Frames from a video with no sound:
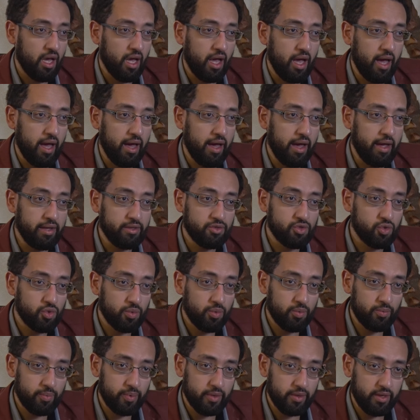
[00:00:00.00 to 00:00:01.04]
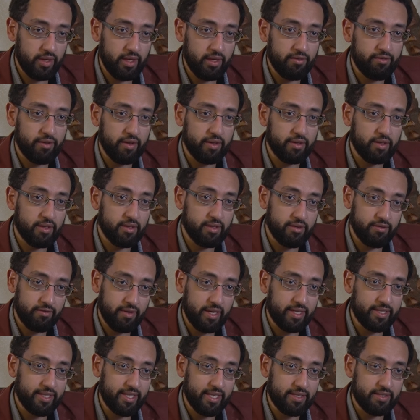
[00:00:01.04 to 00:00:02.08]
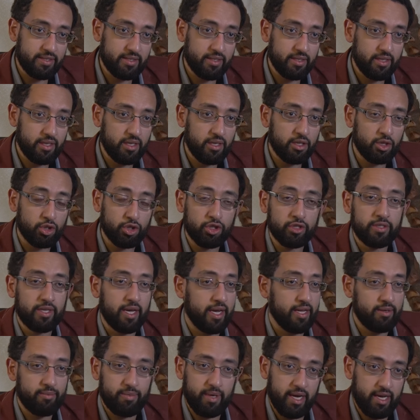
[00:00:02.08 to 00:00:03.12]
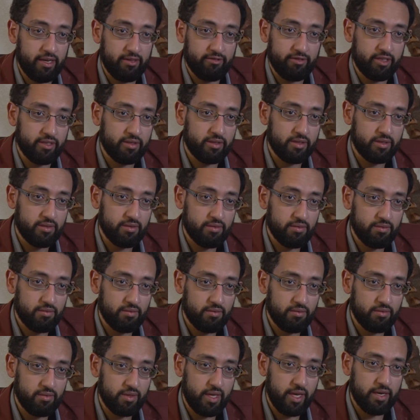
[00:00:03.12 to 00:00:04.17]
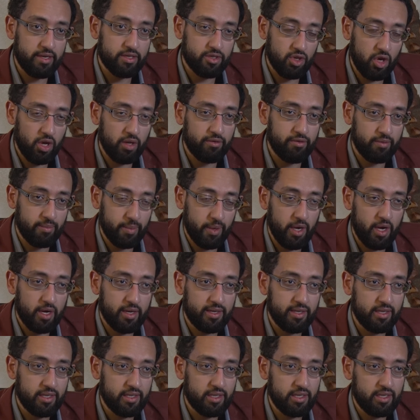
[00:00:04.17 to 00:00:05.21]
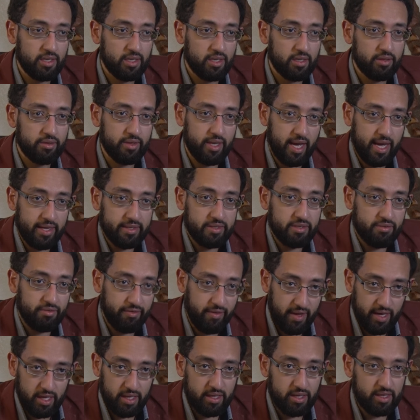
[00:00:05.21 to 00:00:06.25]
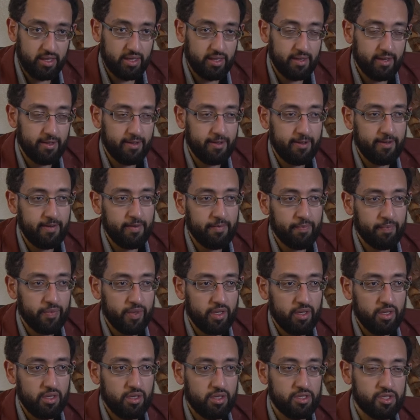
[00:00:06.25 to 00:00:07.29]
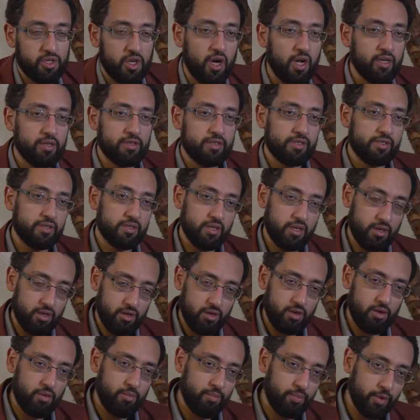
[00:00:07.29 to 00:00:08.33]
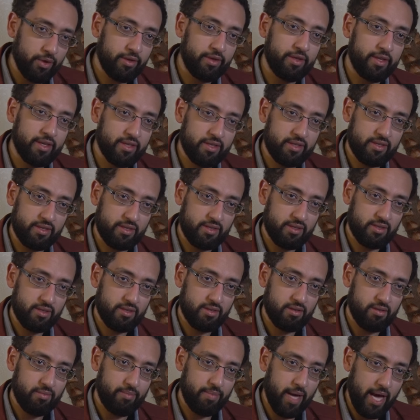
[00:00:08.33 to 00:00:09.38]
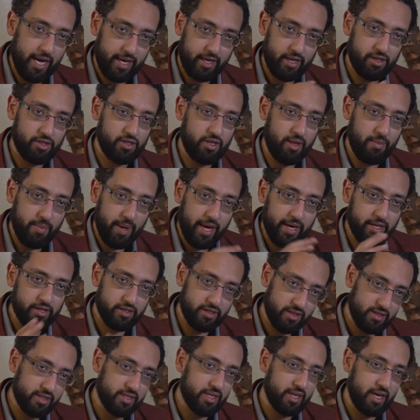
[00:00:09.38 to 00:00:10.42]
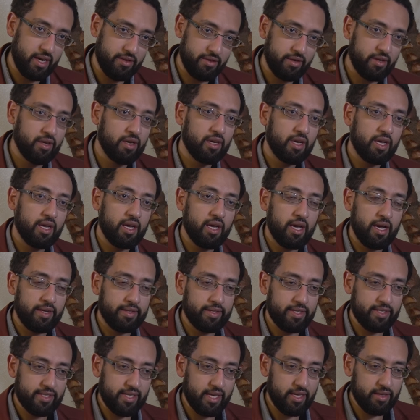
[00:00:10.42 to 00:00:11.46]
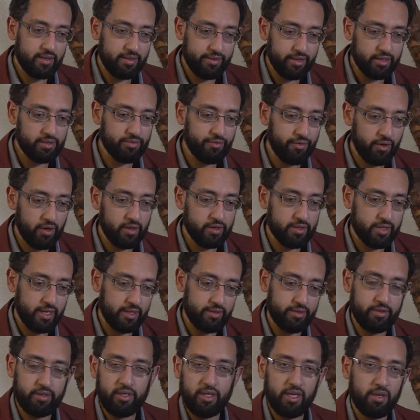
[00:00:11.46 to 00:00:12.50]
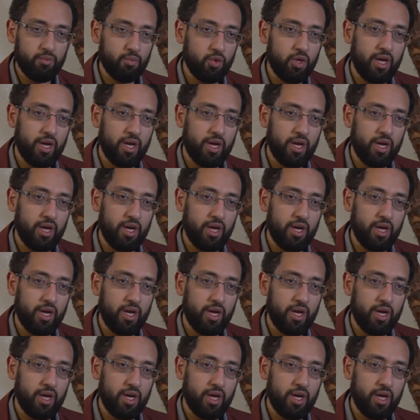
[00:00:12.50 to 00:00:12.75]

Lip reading: and to believe in the divine destiny, good and bad of it, that it's all from God. That's faith. The scholars put this package, they package this together, and they say this falls under ilmul